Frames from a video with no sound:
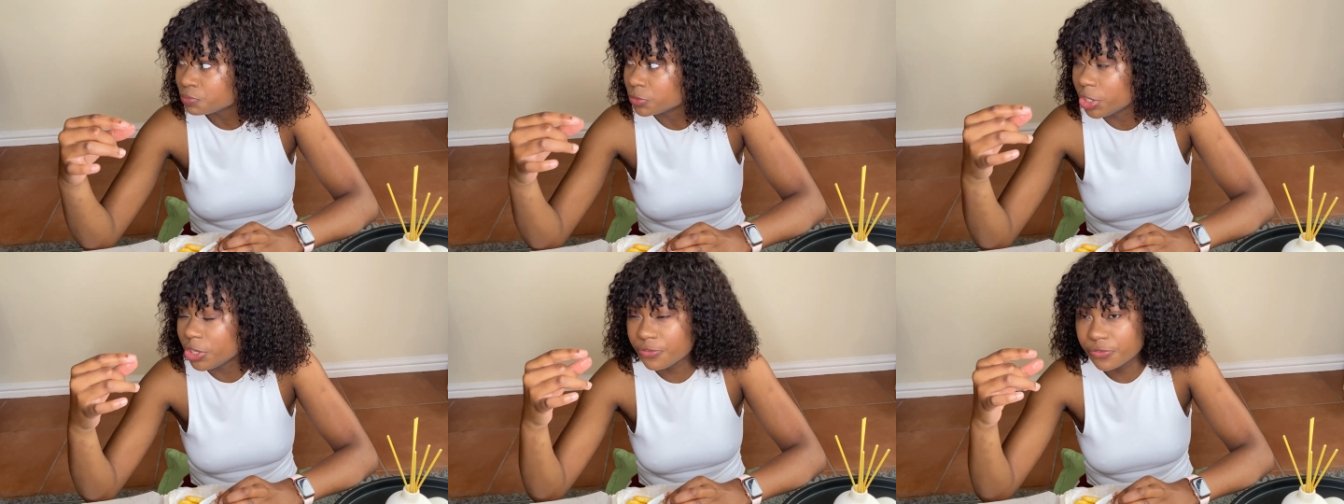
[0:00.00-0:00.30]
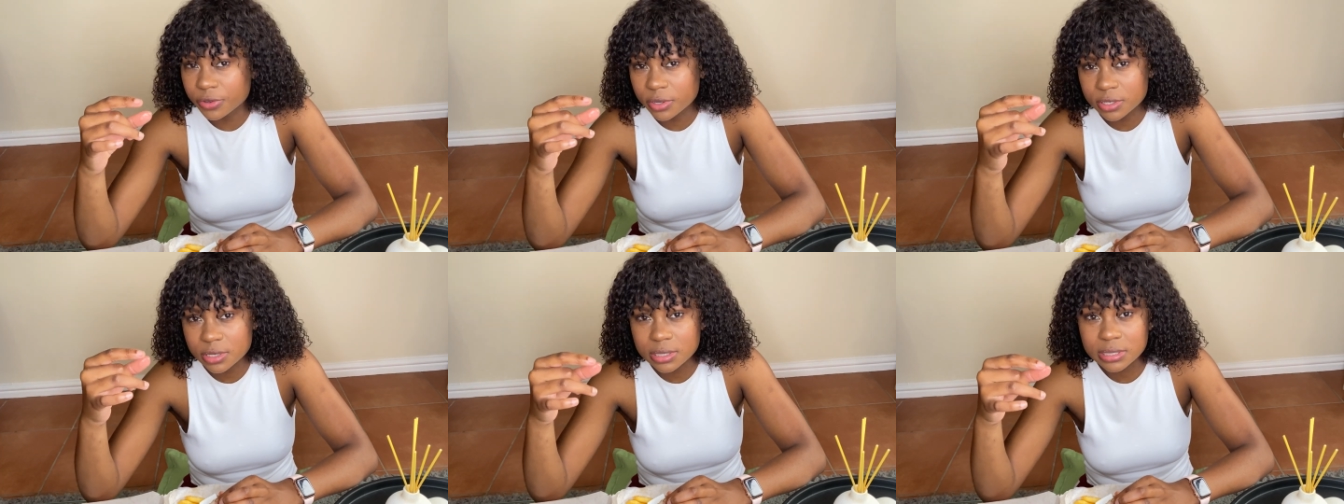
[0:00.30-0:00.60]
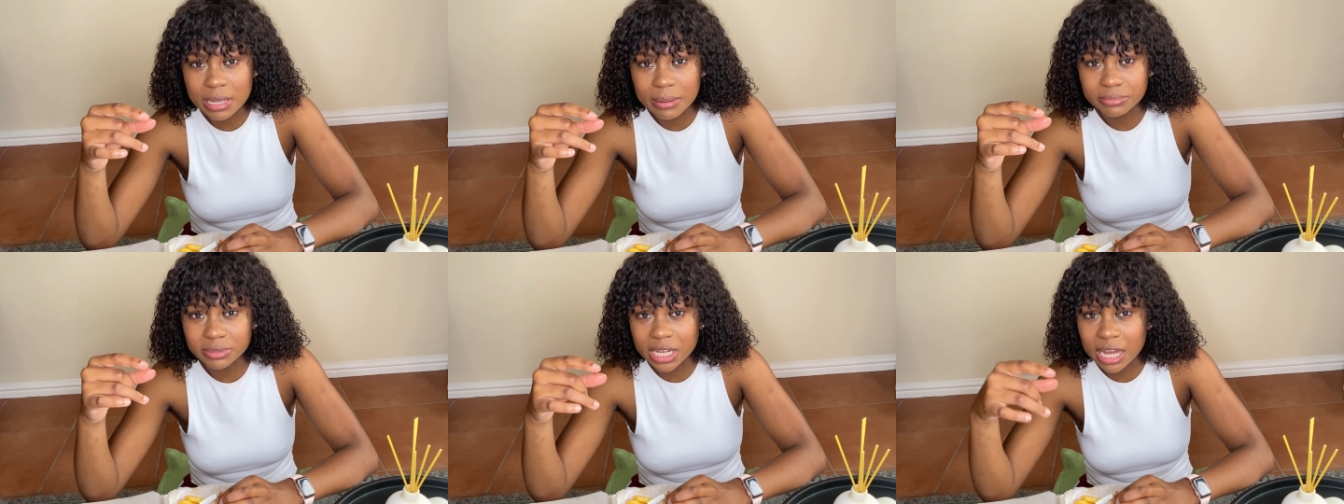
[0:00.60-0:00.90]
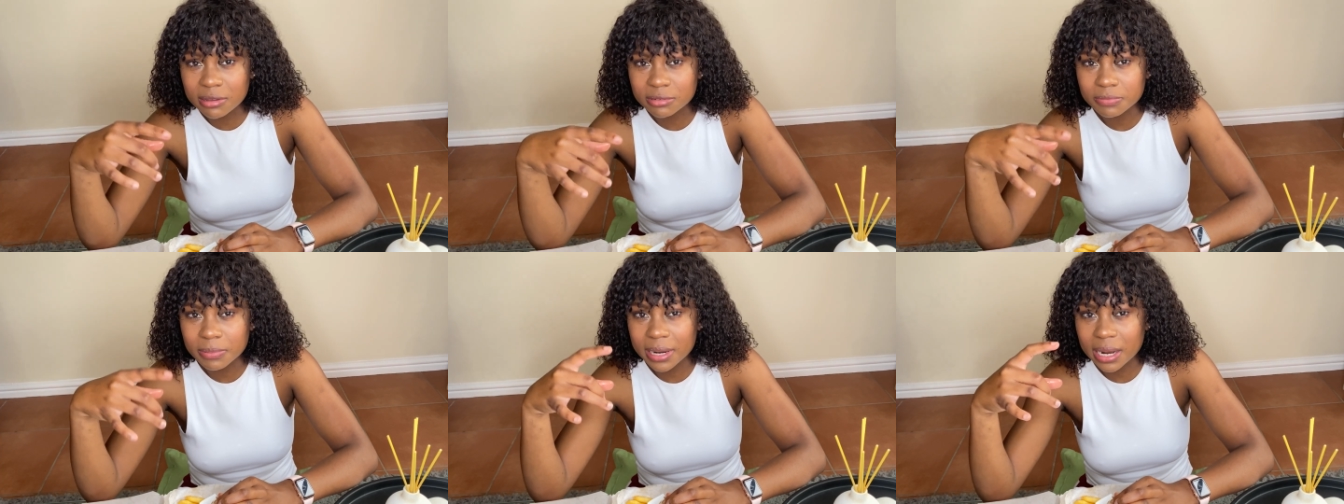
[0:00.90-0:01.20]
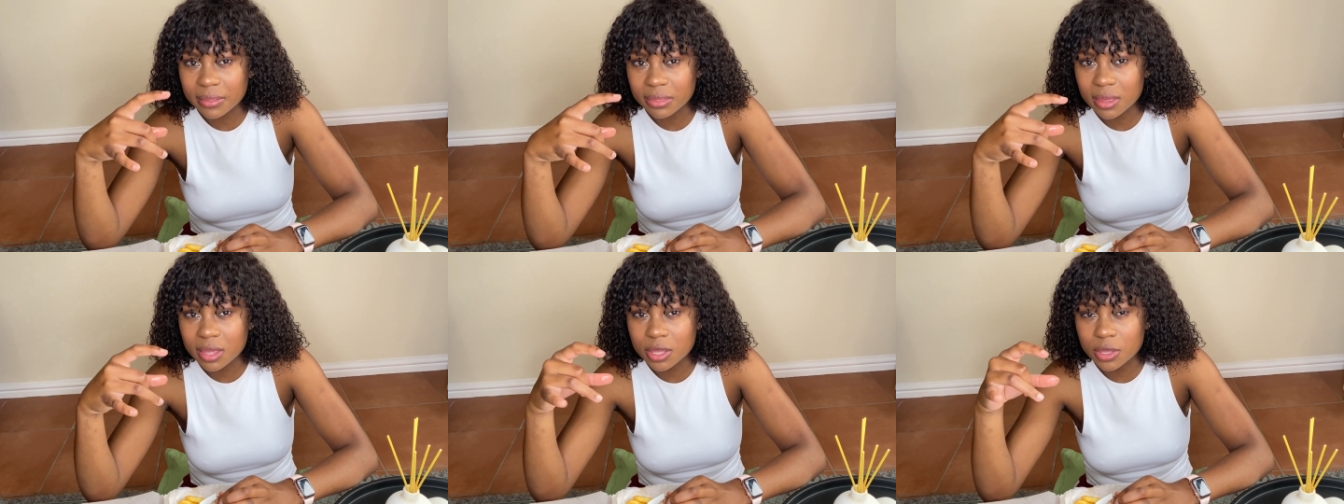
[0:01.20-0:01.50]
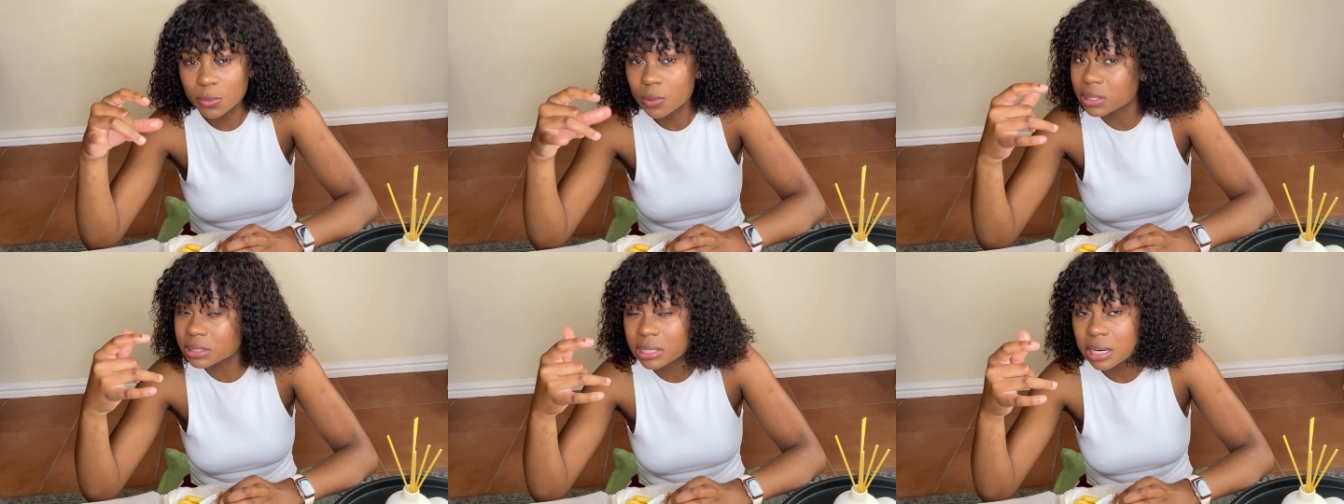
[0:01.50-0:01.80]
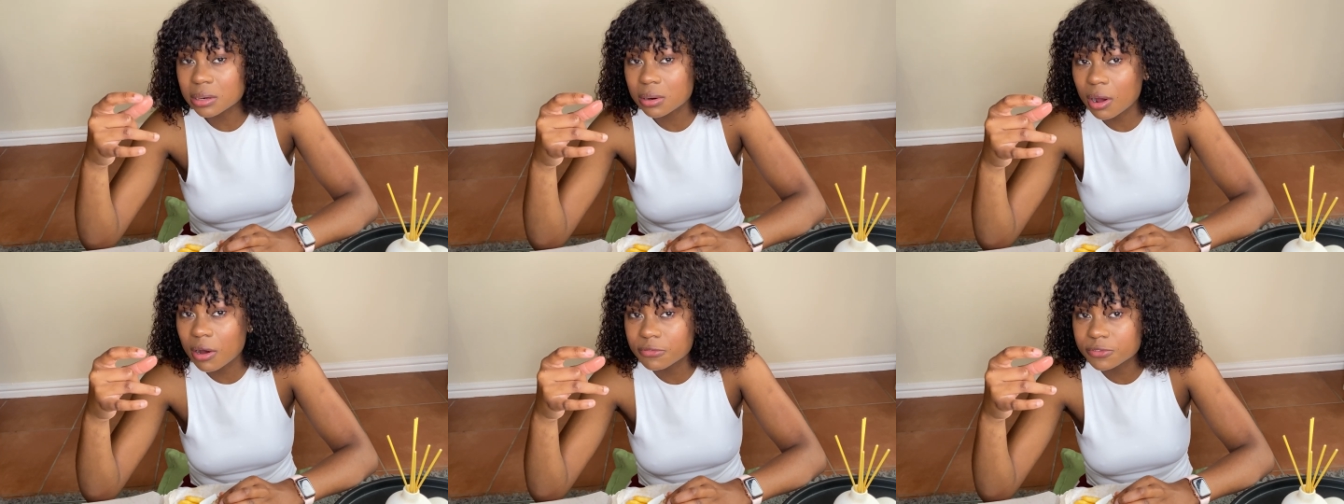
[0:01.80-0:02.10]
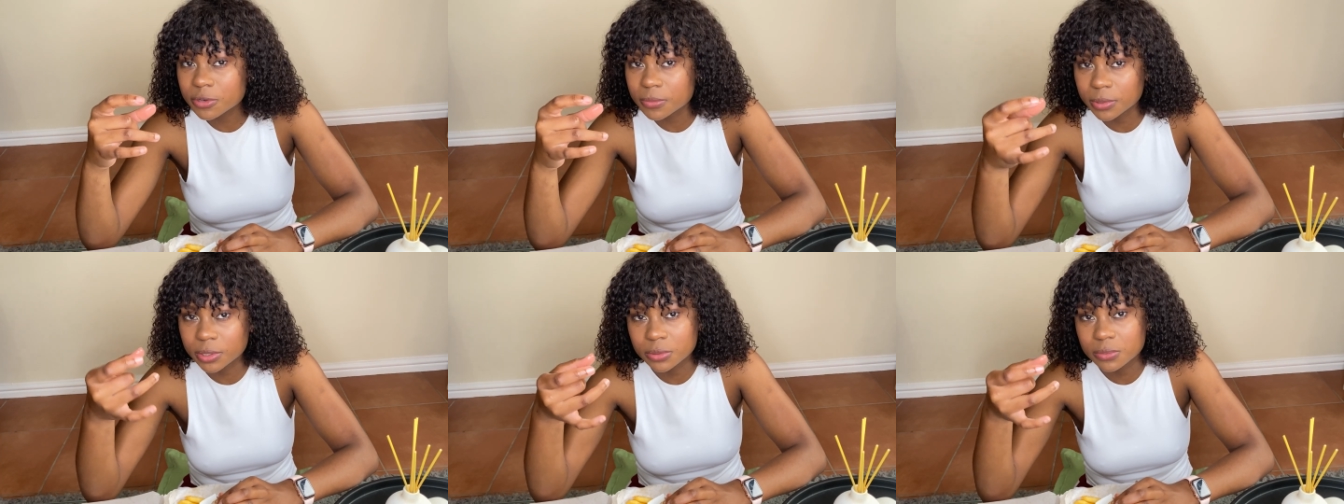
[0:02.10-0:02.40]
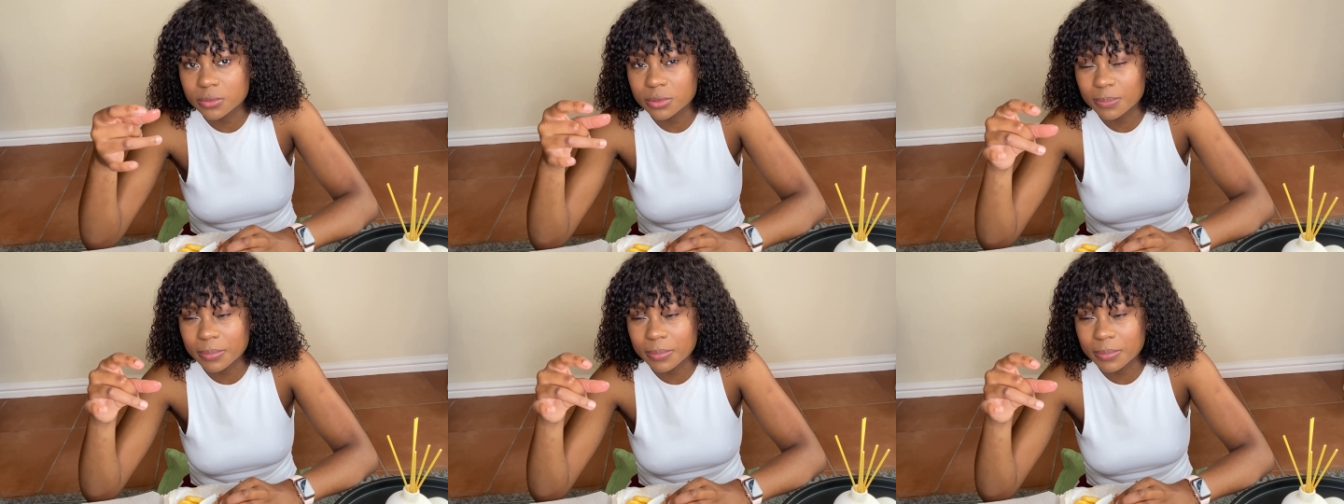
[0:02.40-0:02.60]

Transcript: he feels it sometimes, but I think it wasn't uncomfortable.